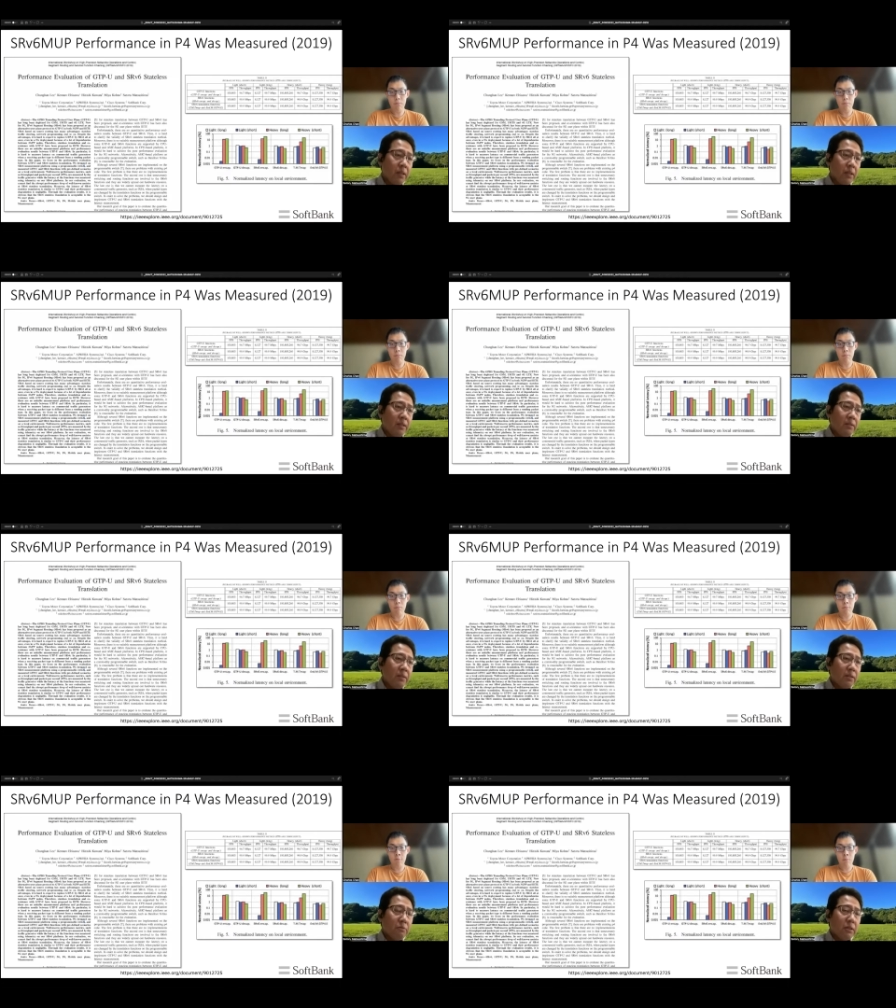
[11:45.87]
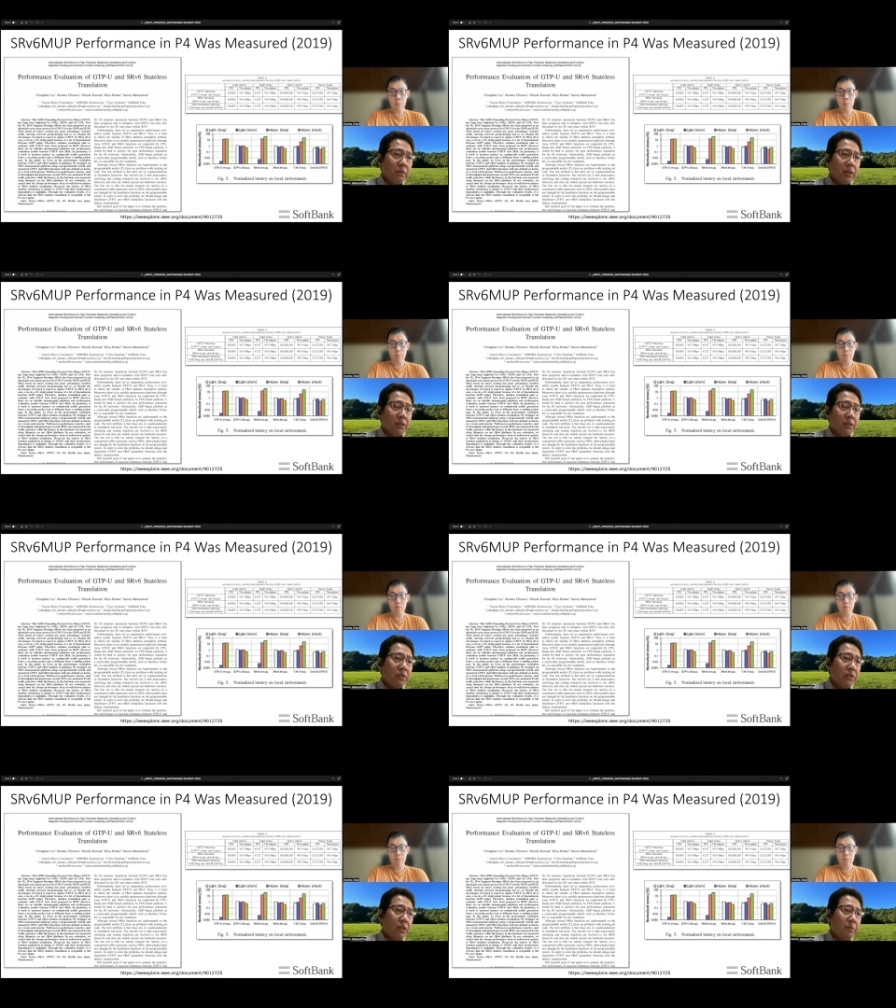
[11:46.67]
That's what we
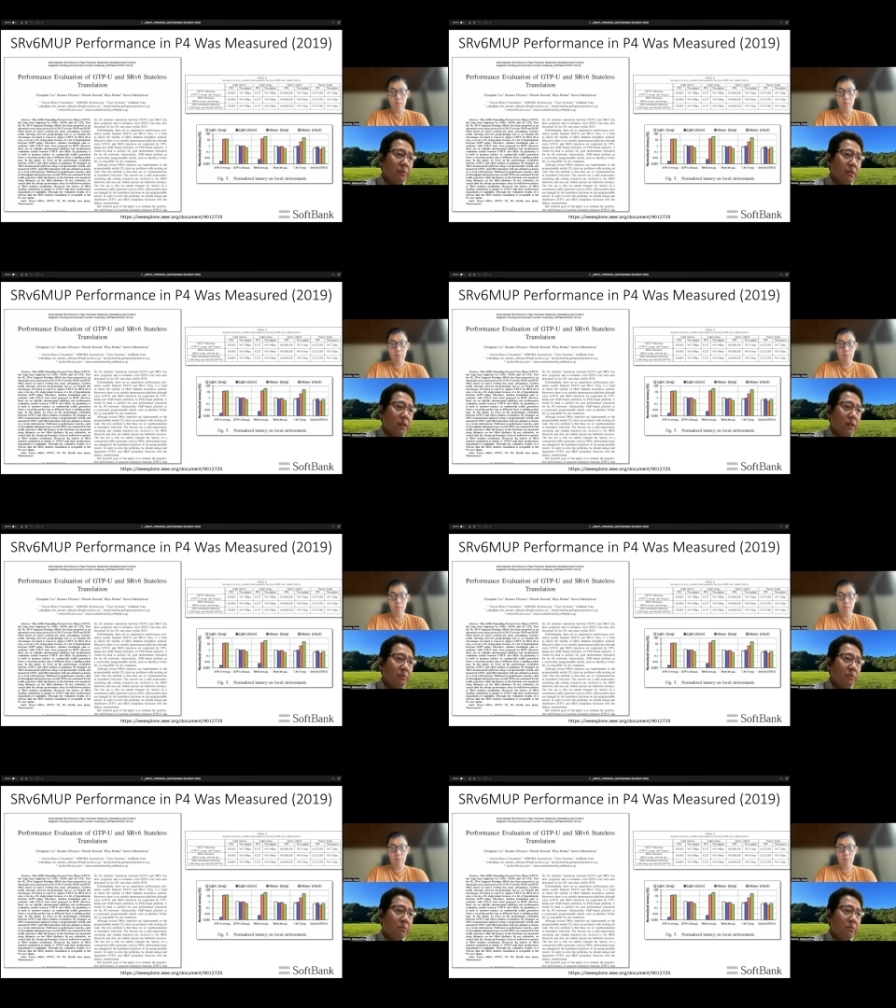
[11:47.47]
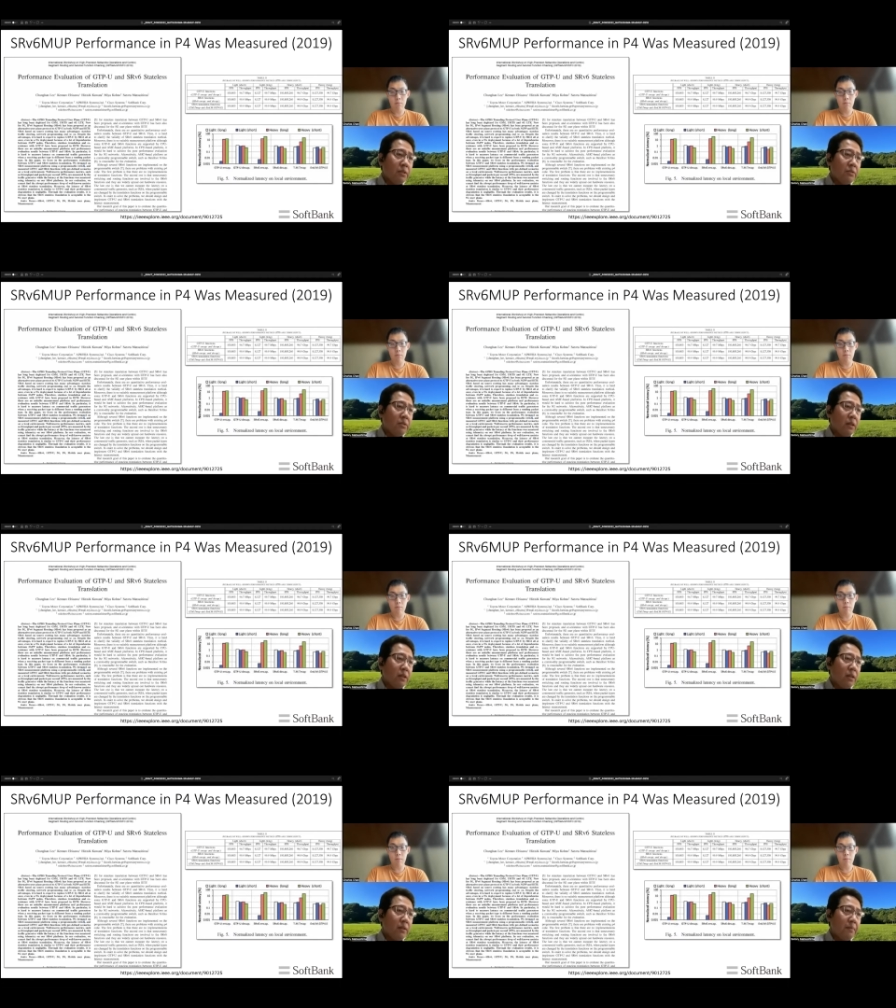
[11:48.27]
achieved from this
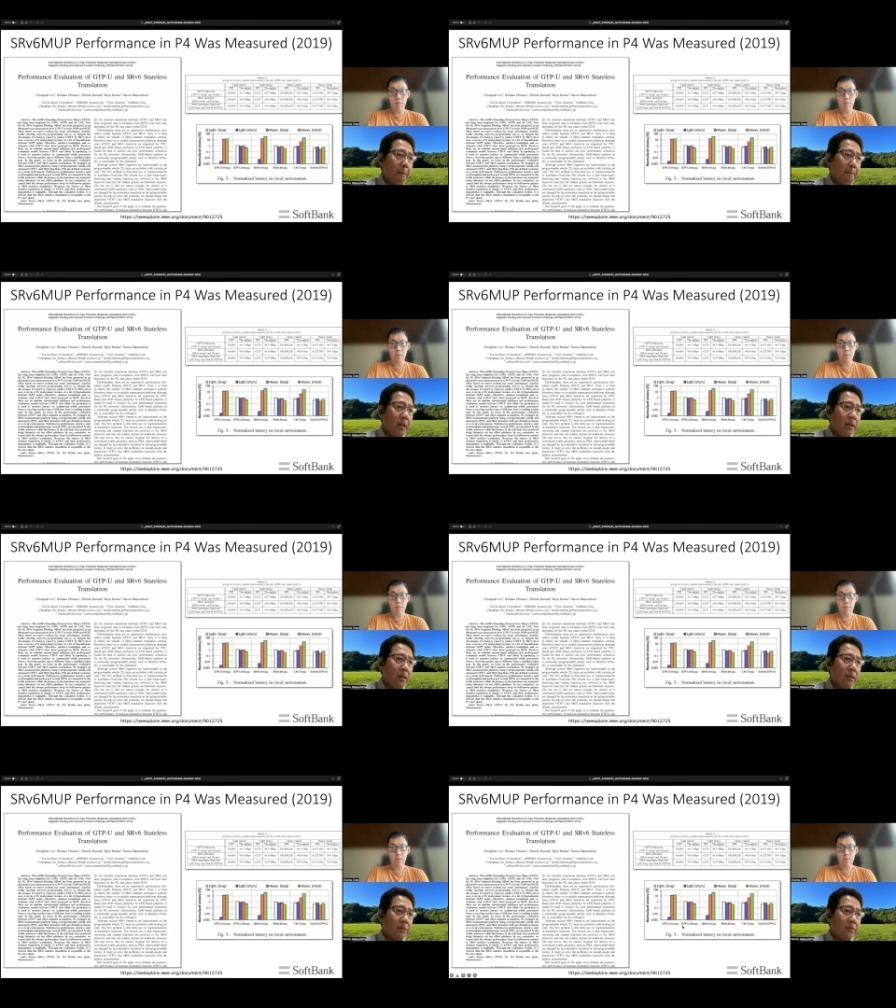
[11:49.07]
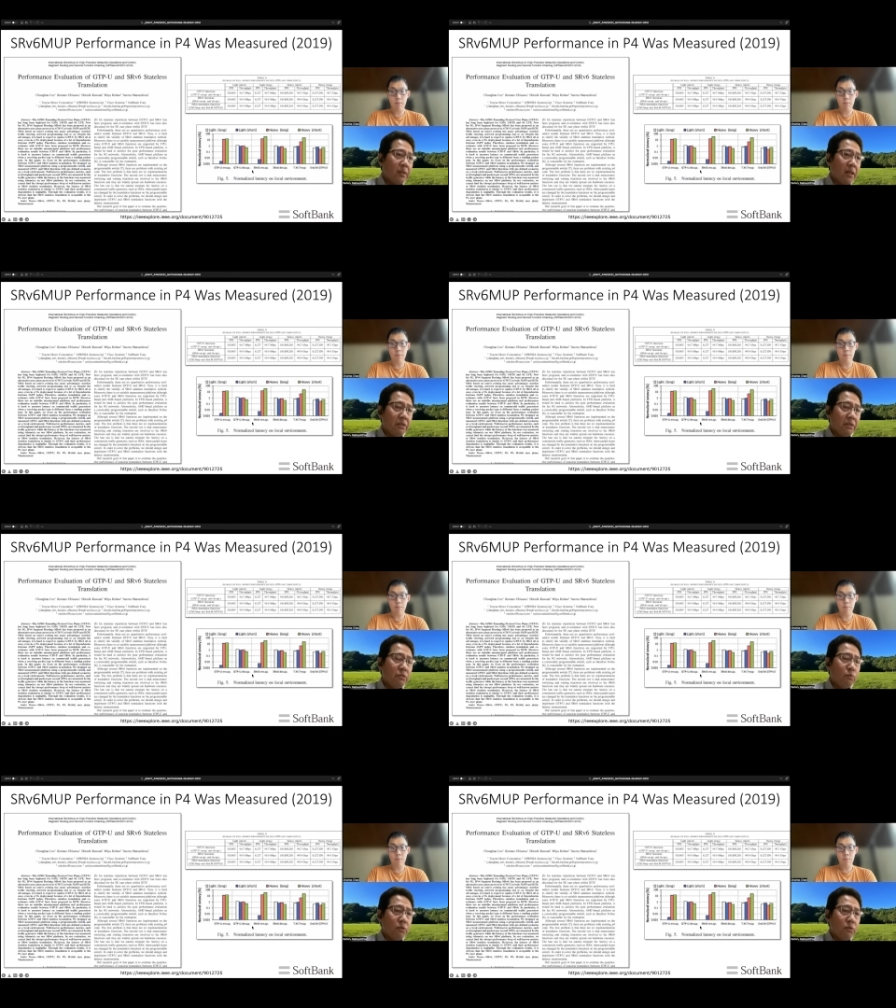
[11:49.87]

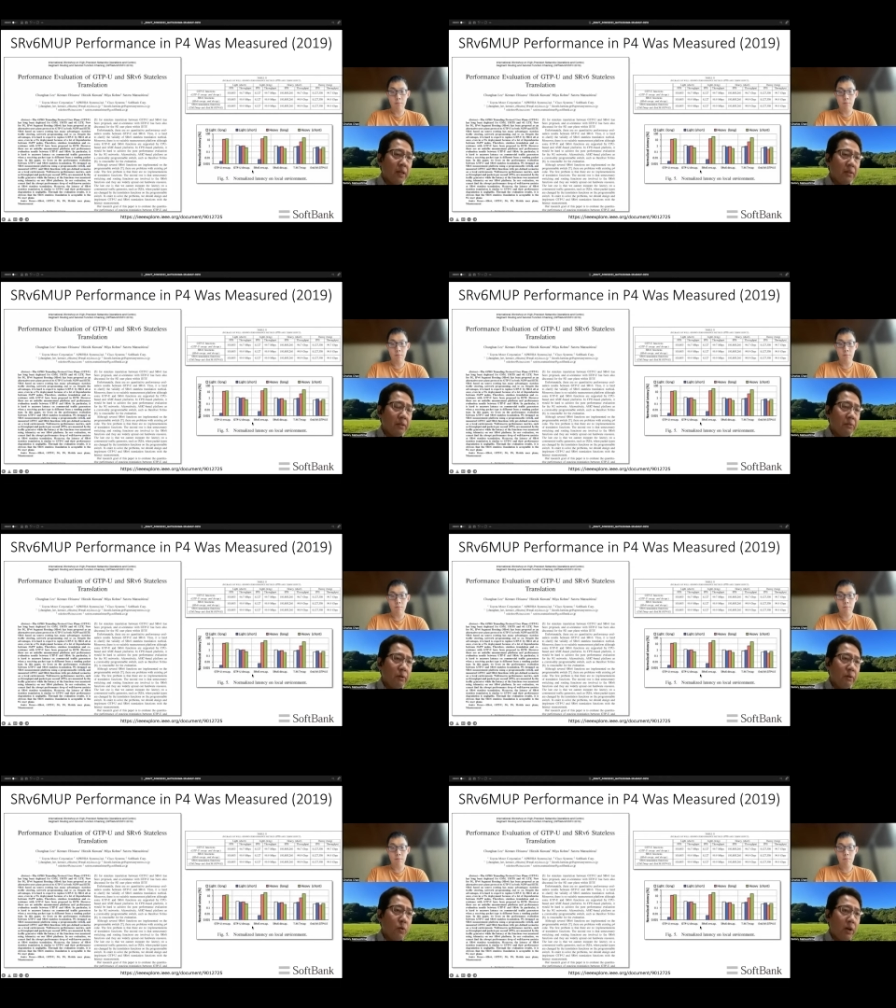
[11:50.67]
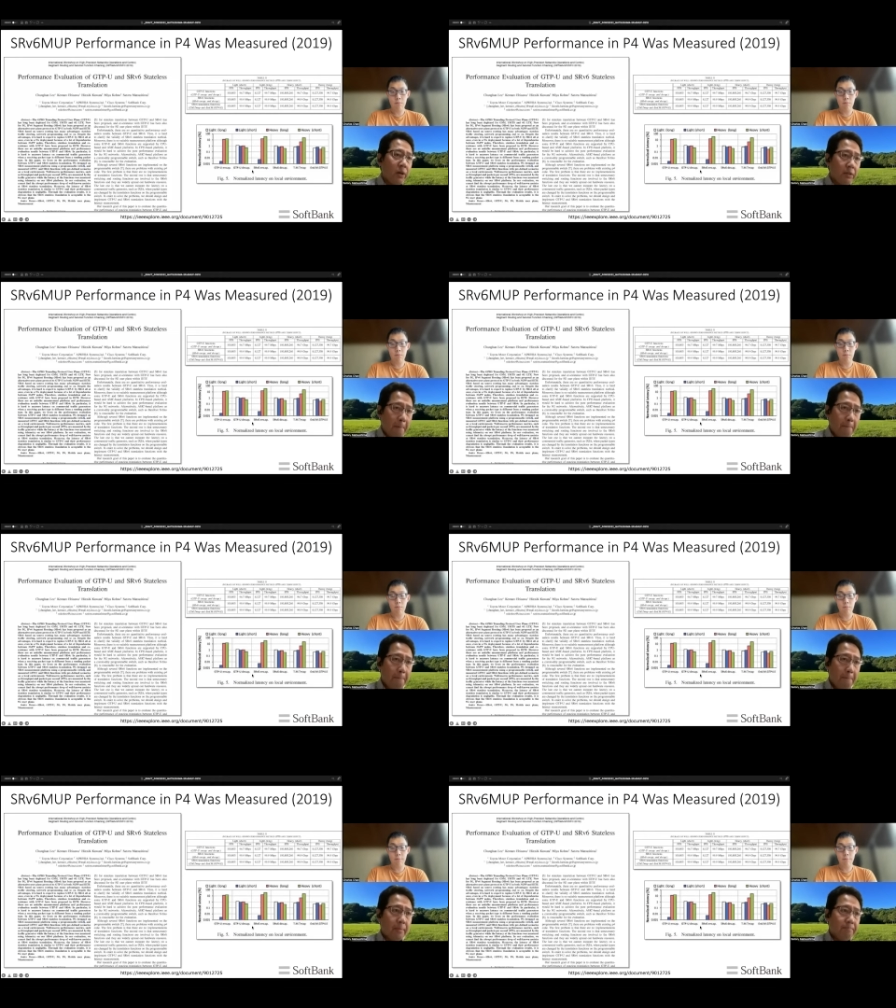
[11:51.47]
scientific work.
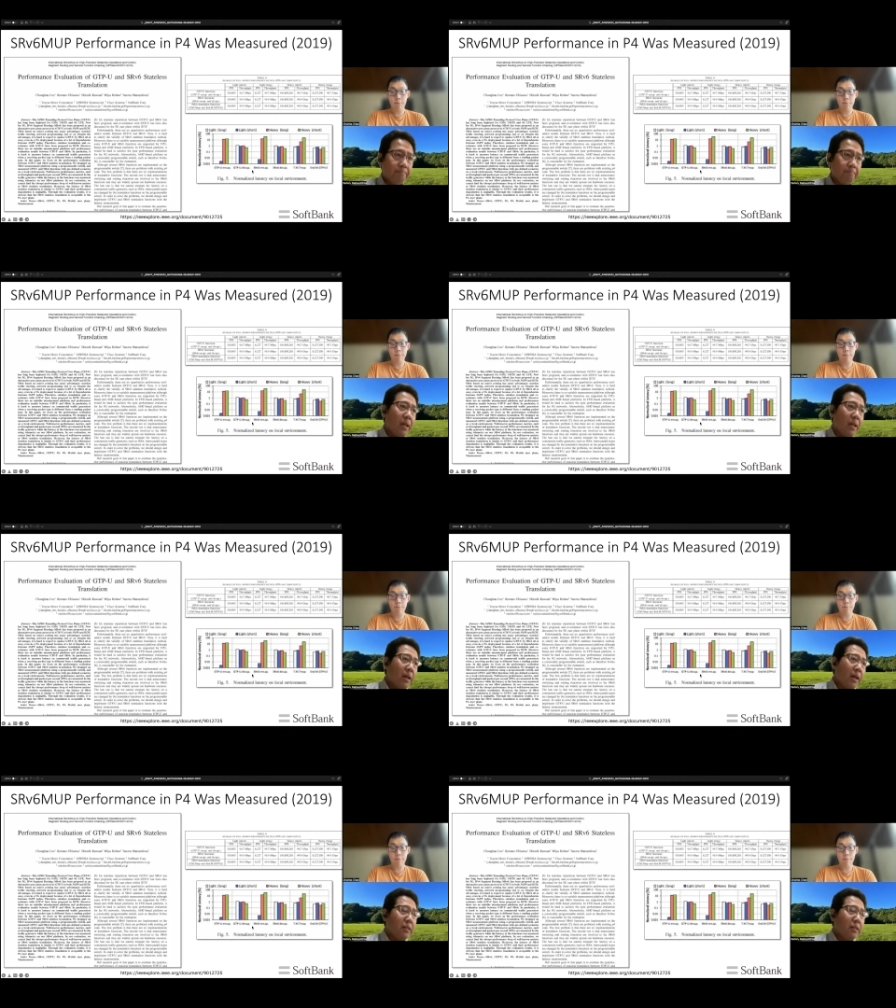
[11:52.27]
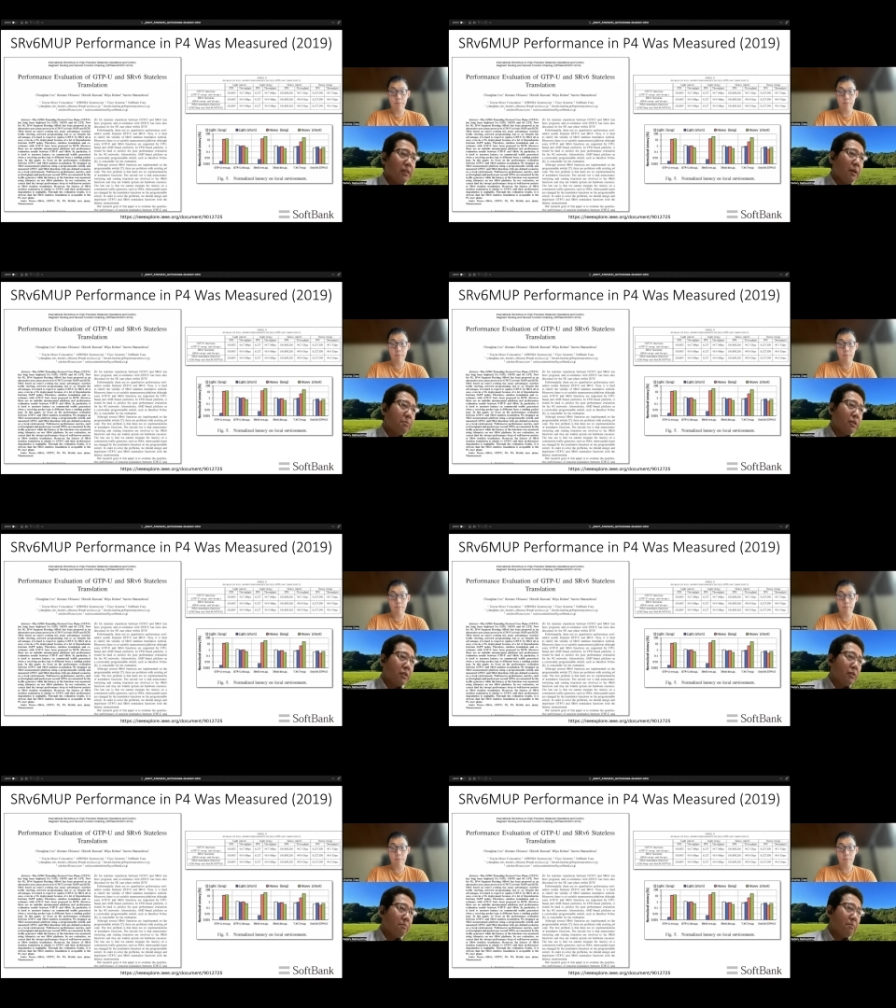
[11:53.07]
I really
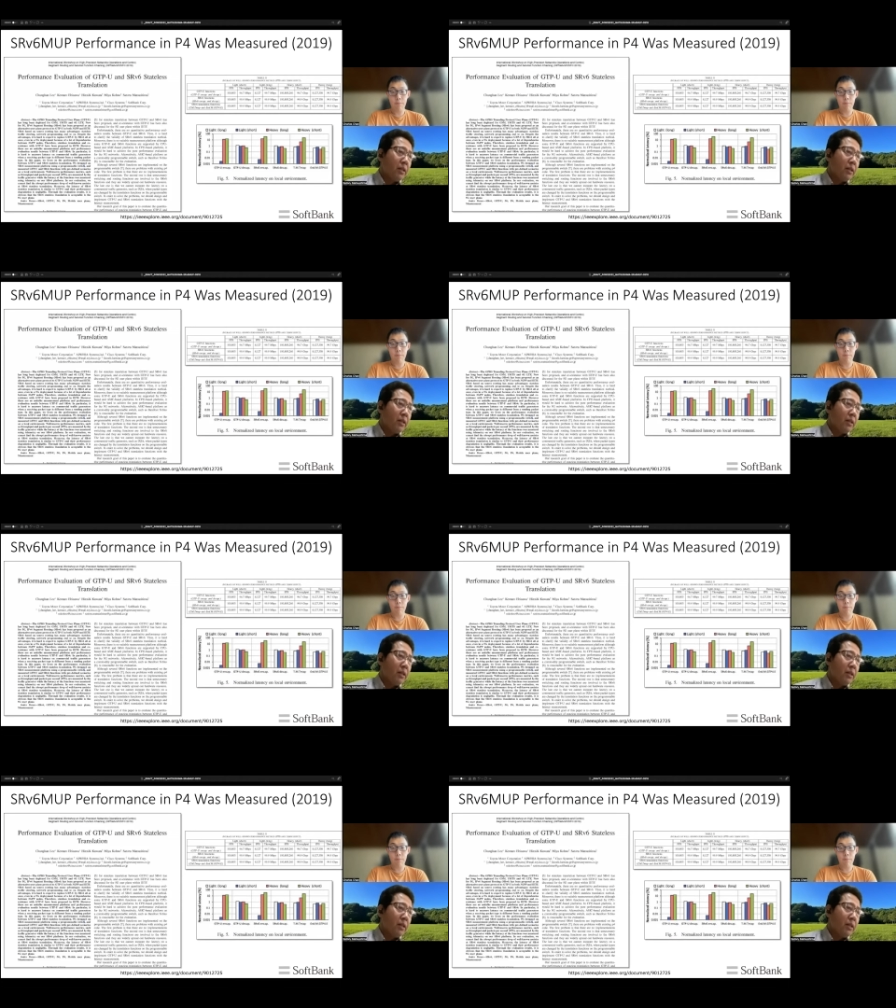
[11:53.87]
appreciate my